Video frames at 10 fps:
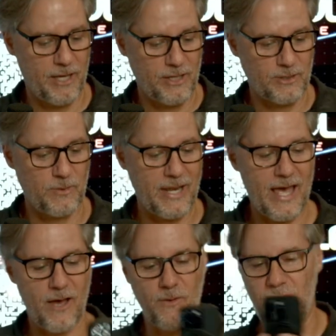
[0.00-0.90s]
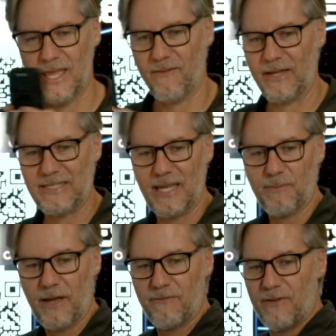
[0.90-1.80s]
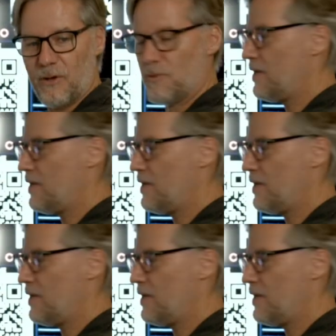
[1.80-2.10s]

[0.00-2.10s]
So now if I take my phone